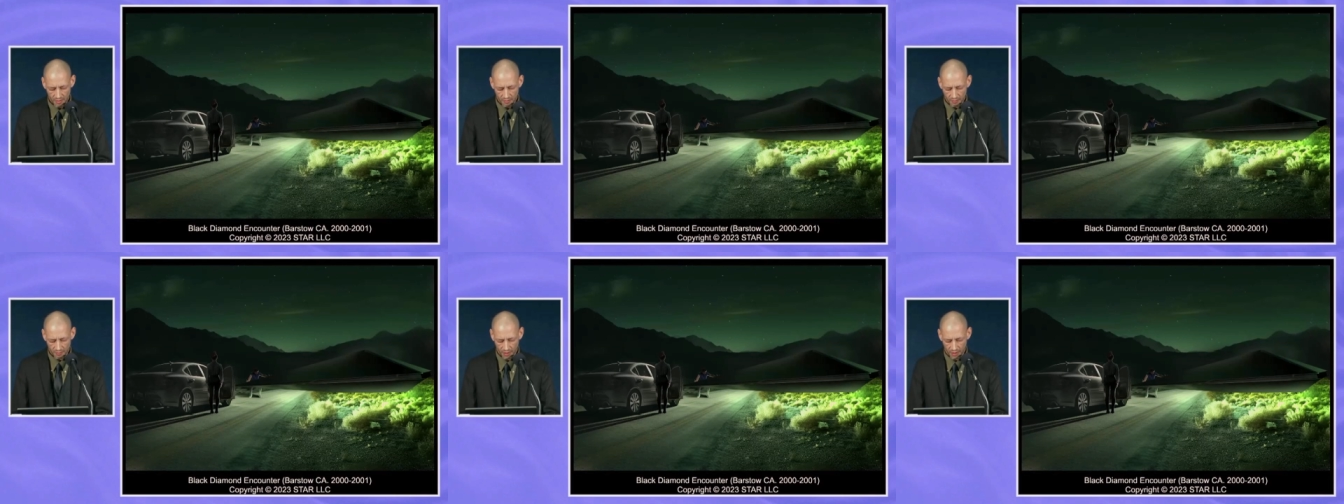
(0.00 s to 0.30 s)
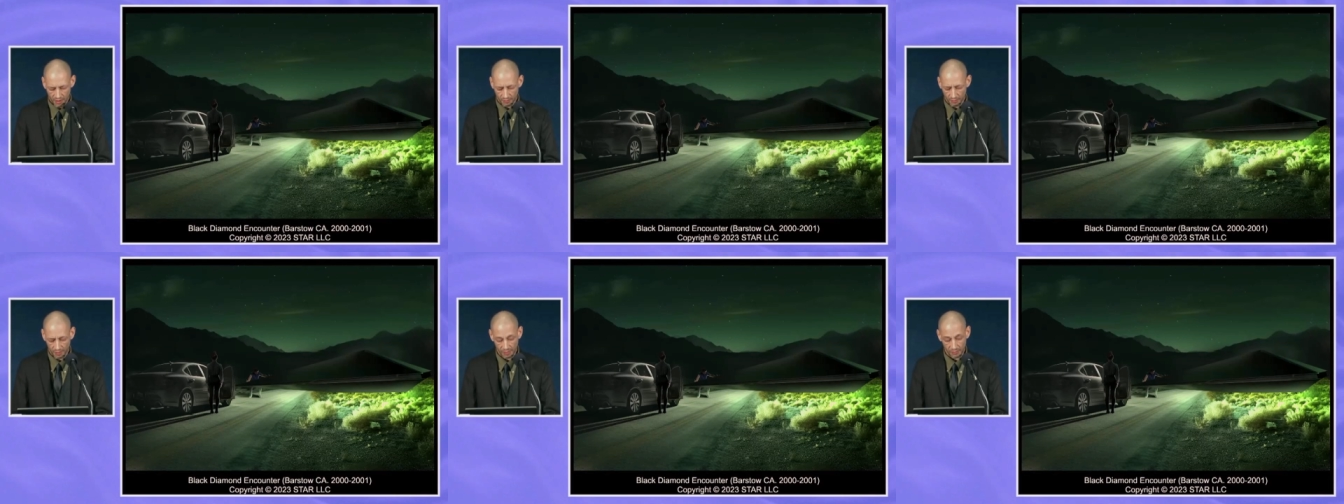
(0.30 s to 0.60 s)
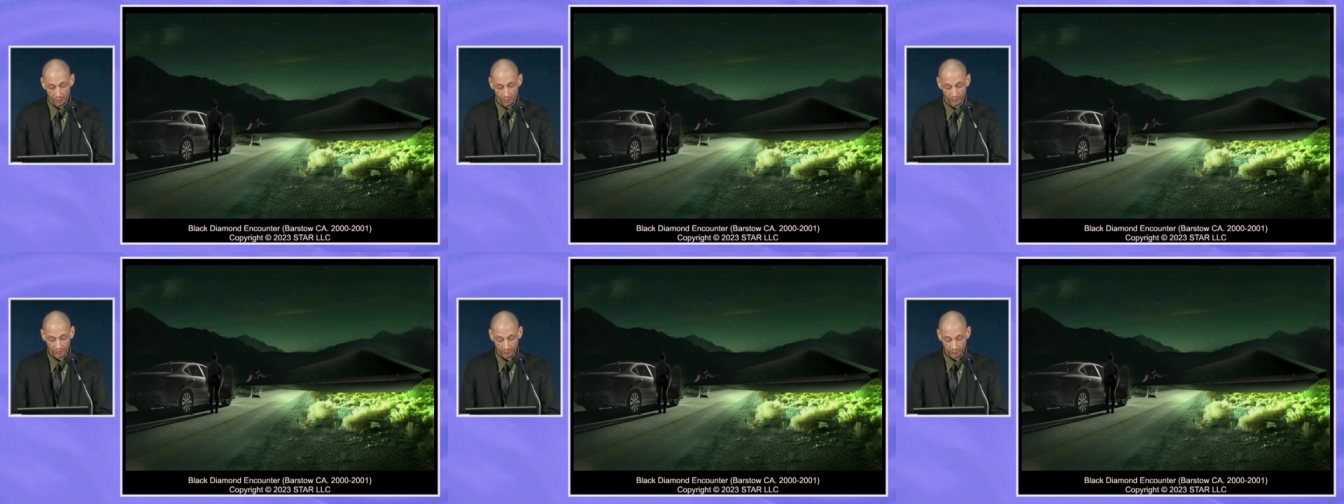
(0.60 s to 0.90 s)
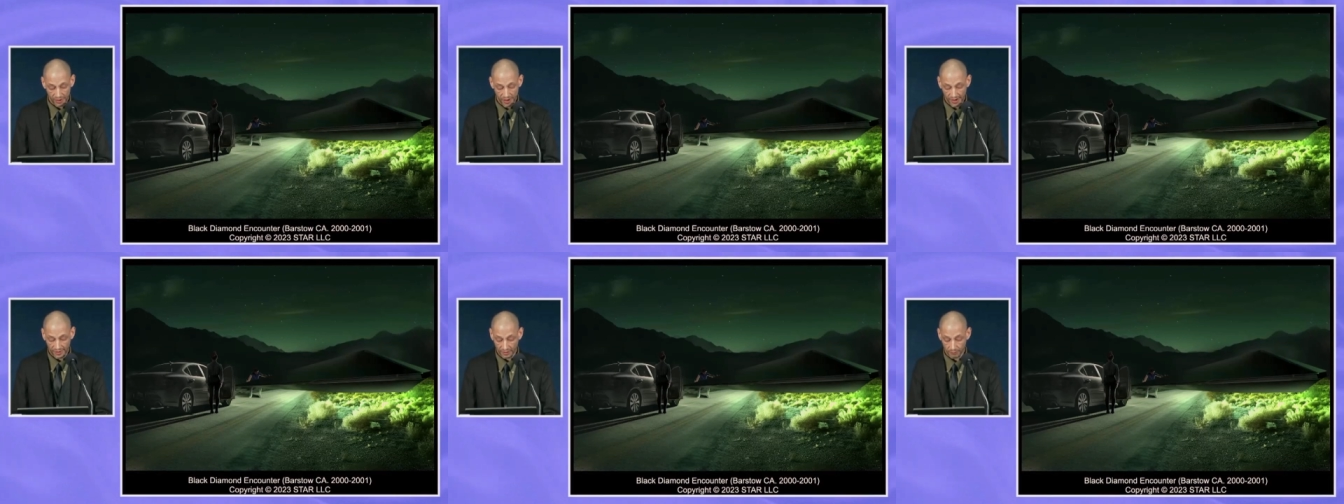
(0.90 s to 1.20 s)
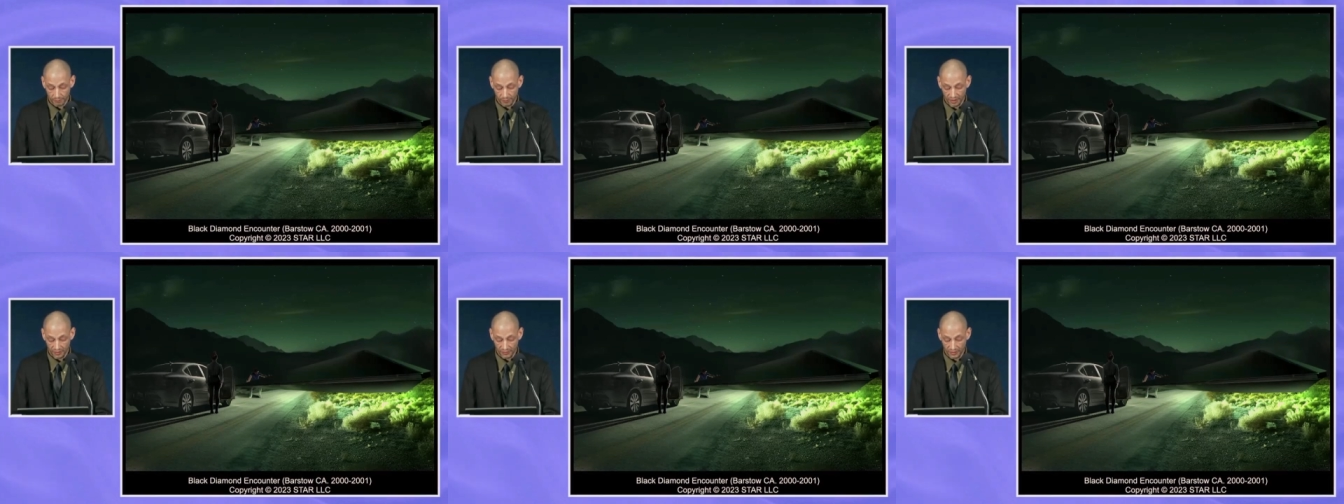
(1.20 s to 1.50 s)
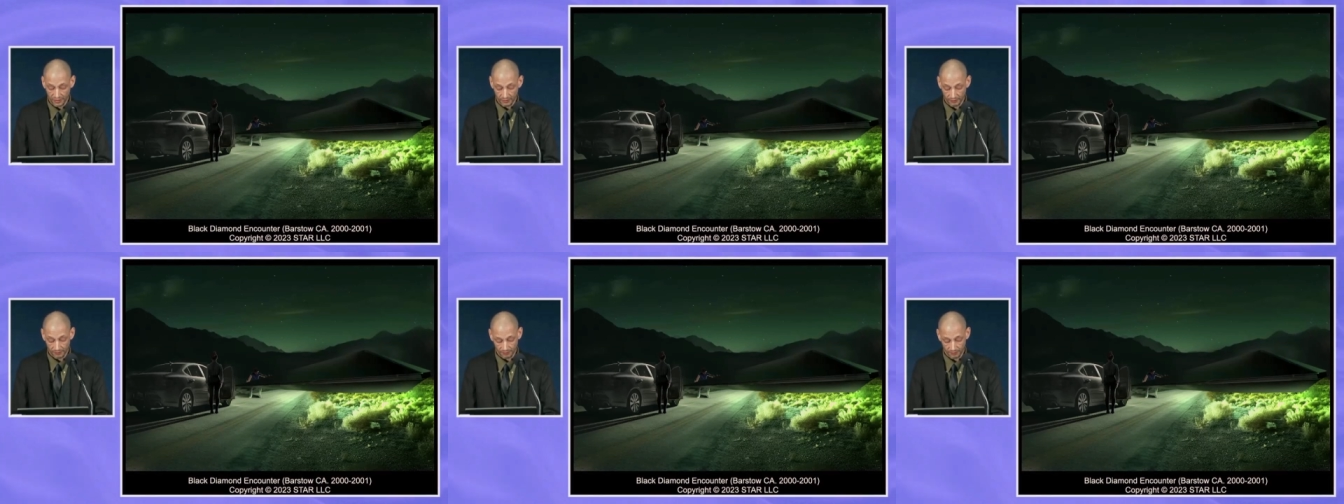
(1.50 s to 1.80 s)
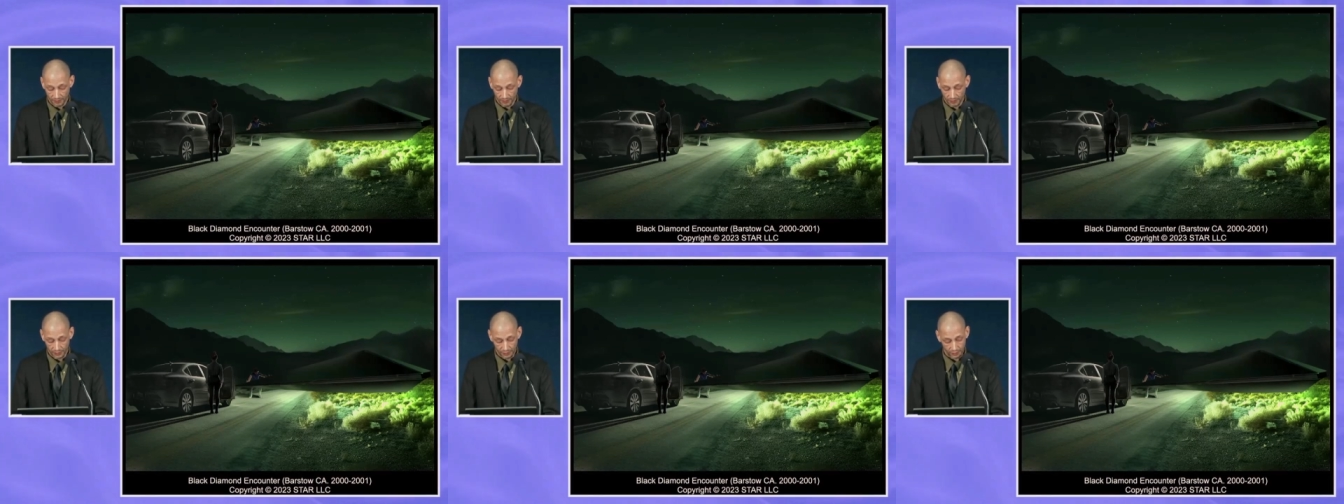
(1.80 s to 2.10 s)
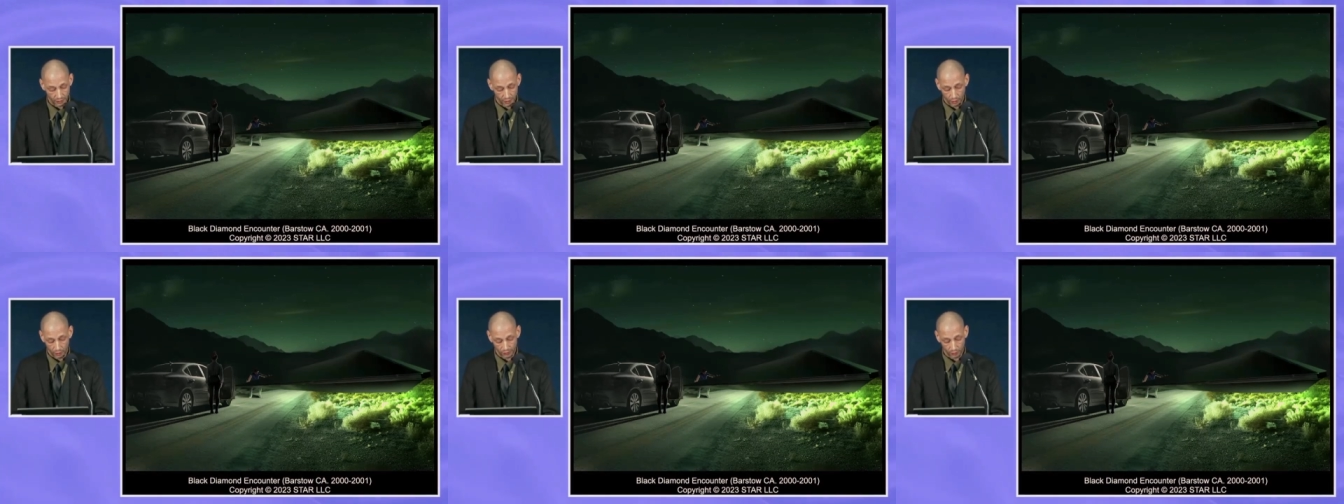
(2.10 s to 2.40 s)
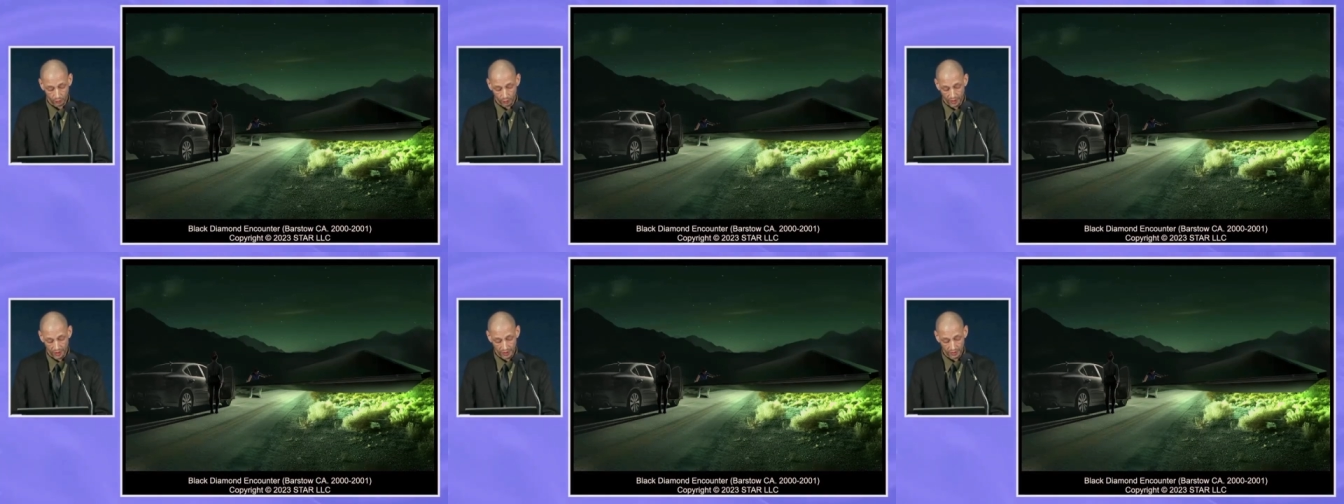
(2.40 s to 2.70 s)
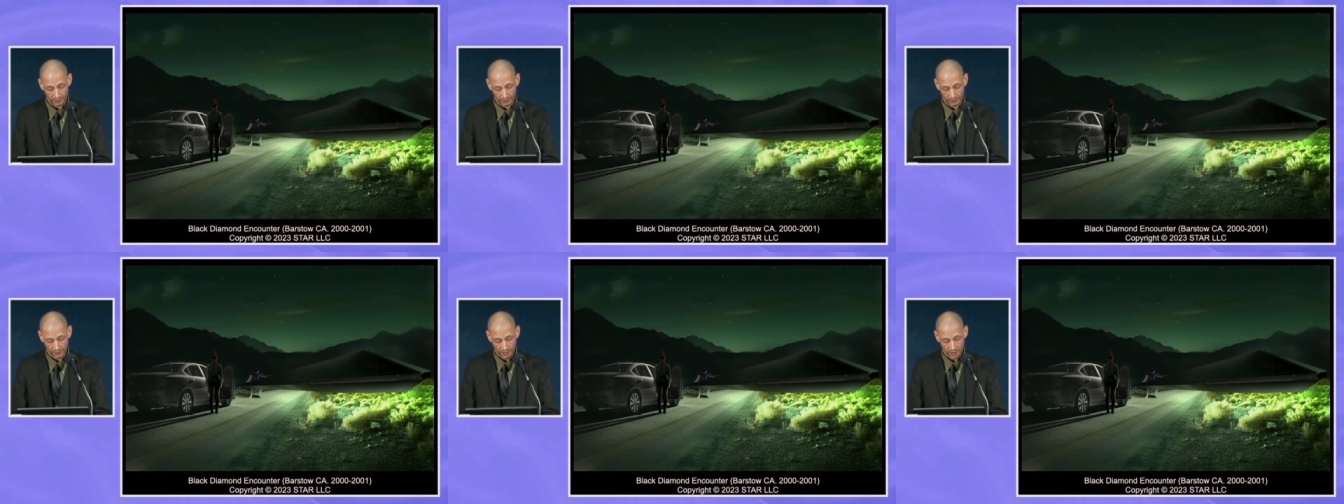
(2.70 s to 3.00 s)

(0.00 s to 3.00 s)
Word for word: by moving back and pivoting the nose away